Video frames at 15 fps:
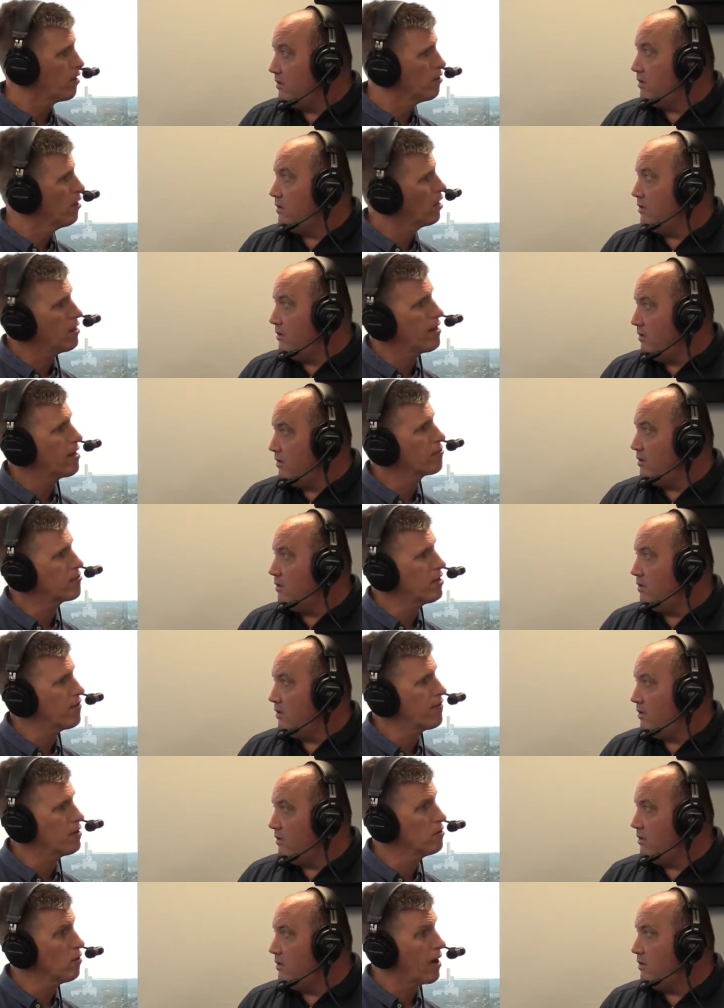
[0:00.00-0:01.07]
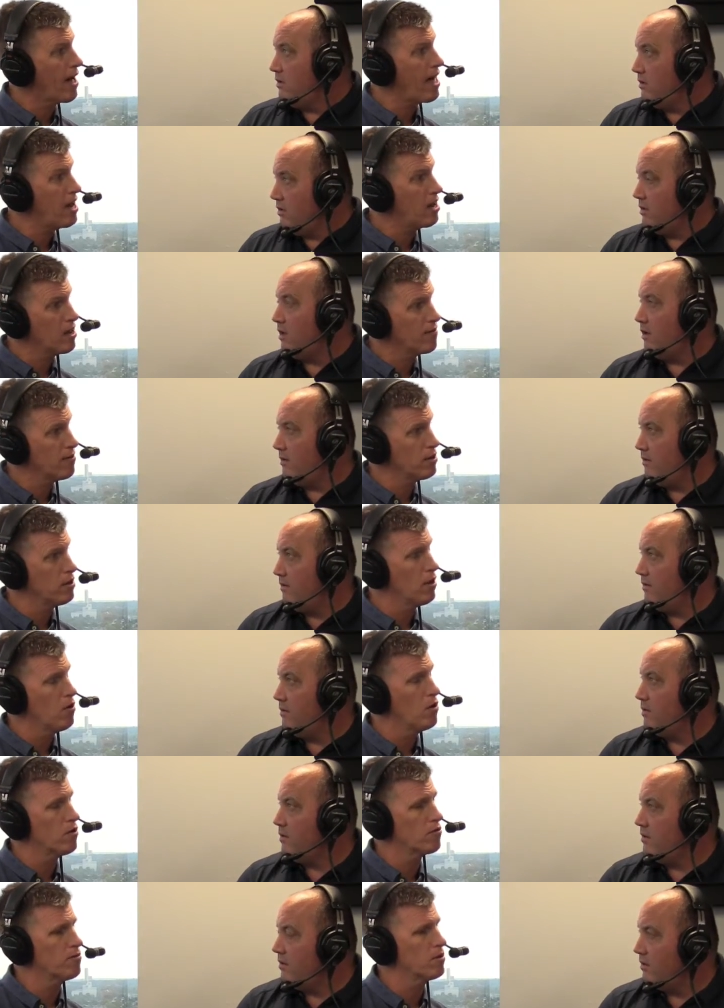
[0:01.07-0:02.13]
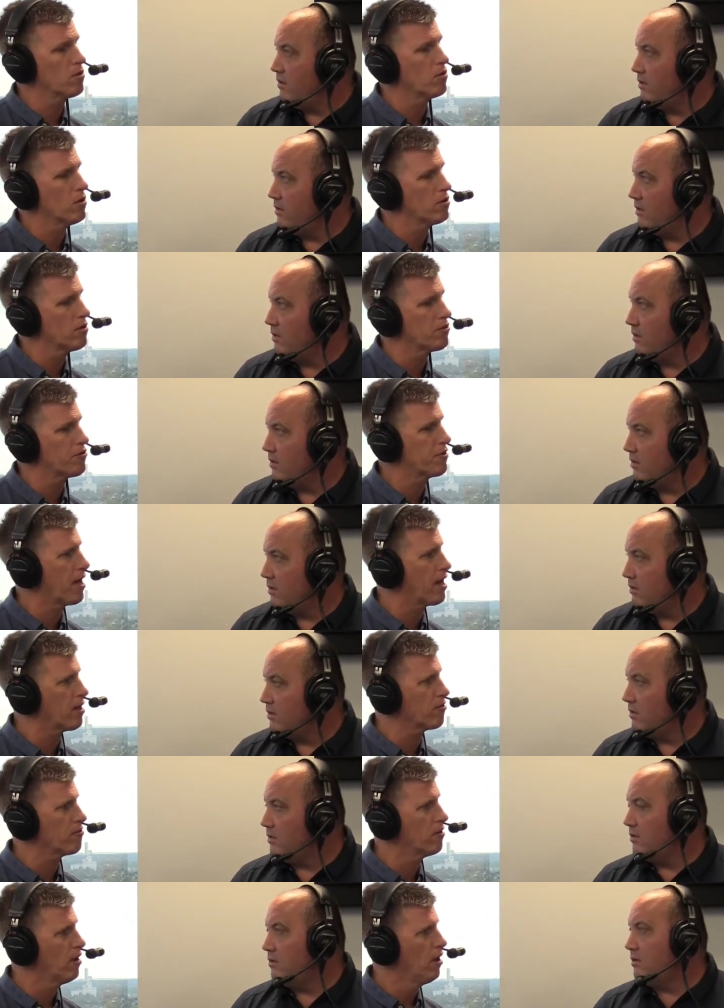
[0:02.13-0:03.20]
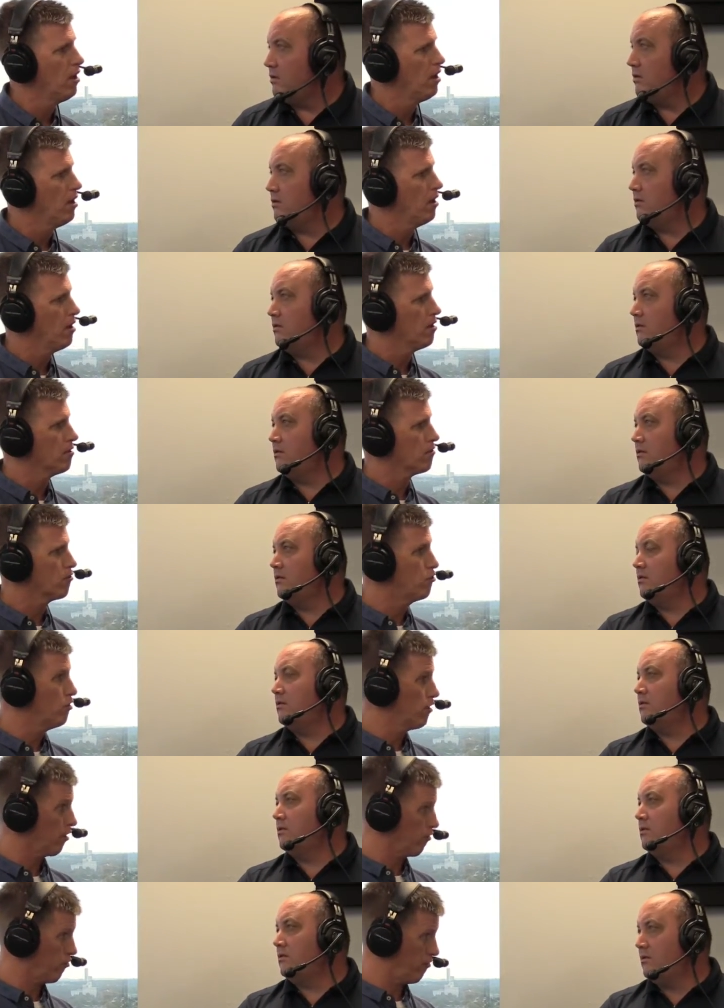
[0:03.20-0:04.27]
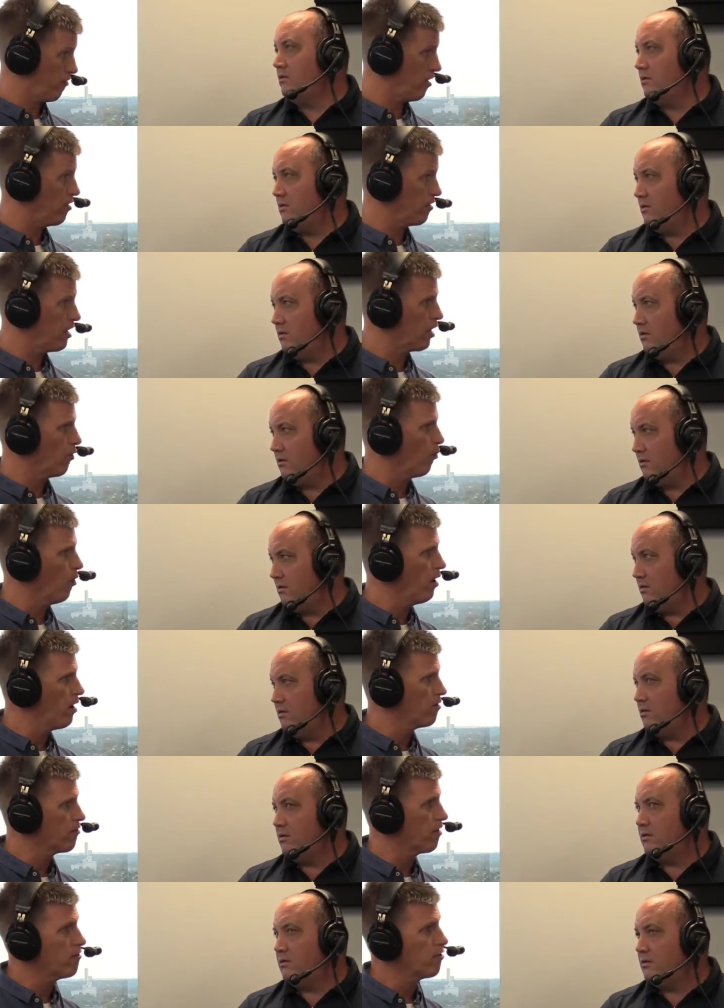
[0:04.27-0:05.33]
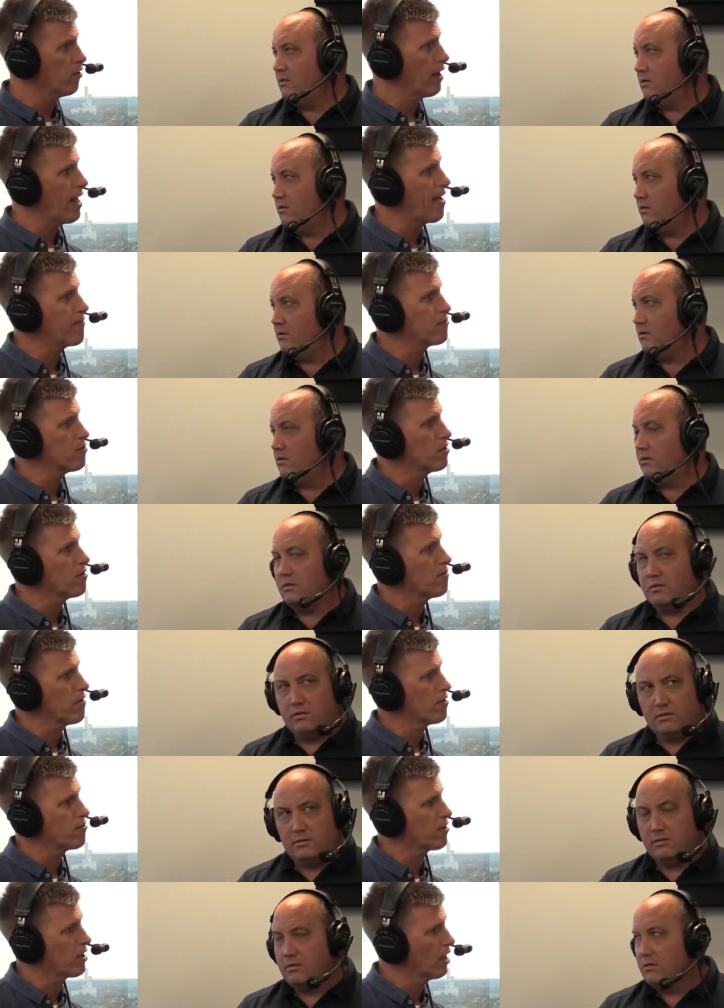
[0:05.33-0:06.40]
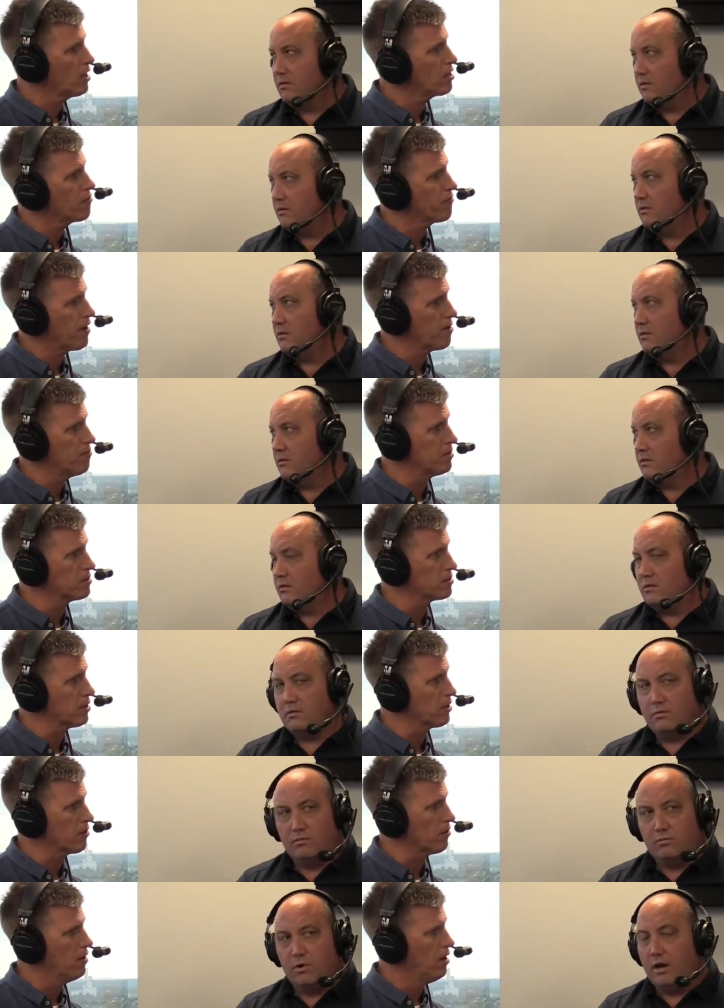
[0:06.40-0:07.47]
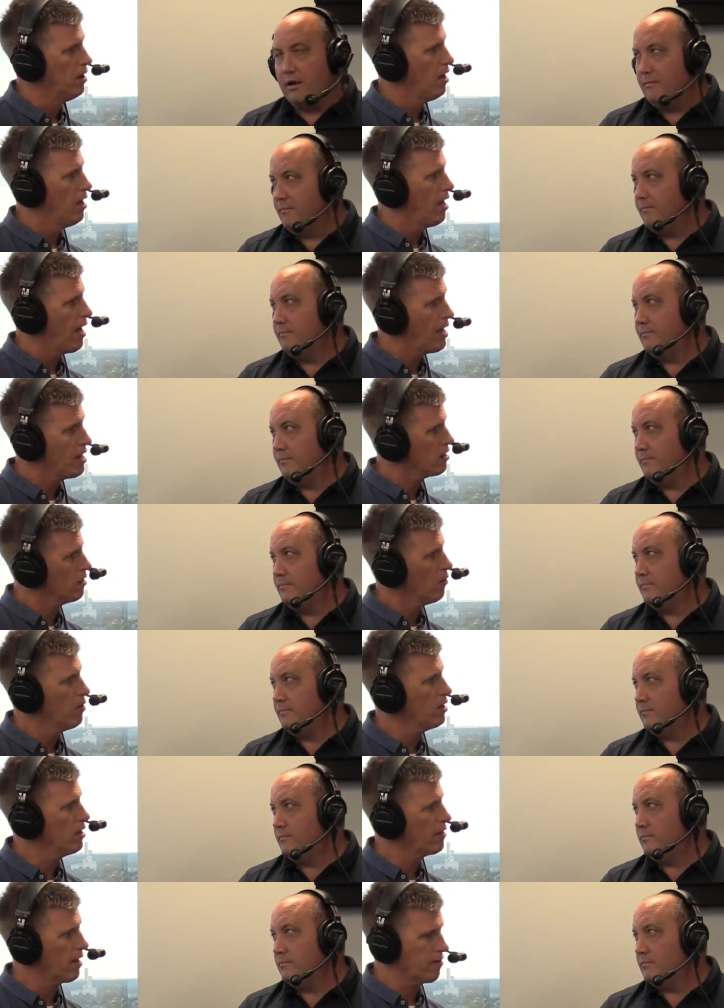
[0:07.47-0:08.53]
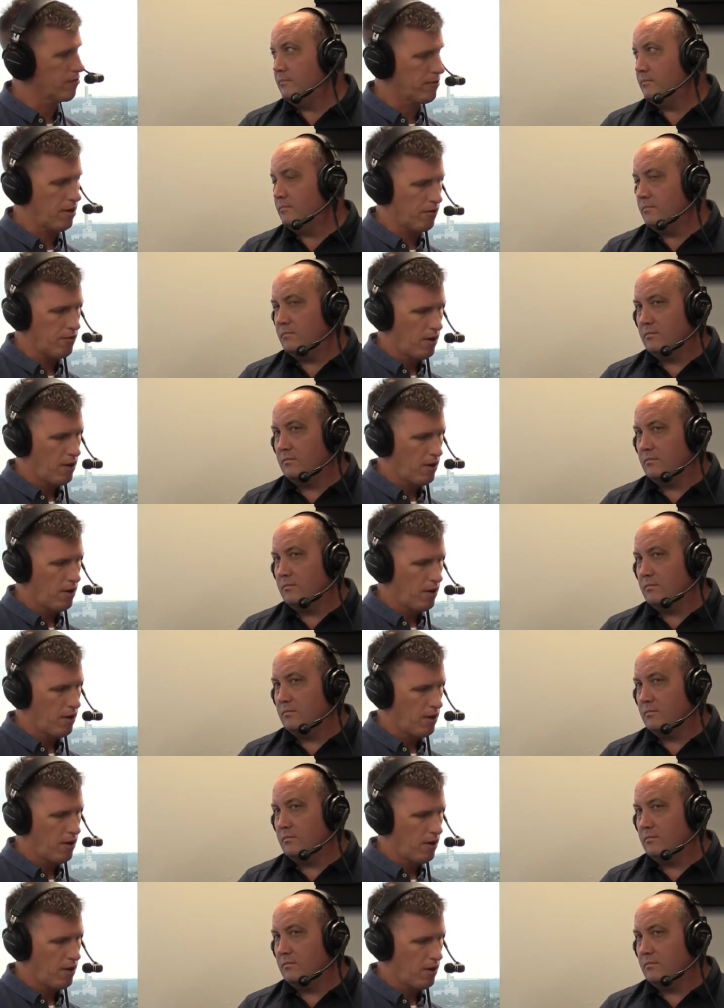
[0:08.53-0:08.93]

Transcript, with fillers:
Speaker 1: None of that stuff I knew. I didn't yeah. even know his mental illness status to the extent that it was until after the investigation five months later. Right. I didn't know any of that stuff.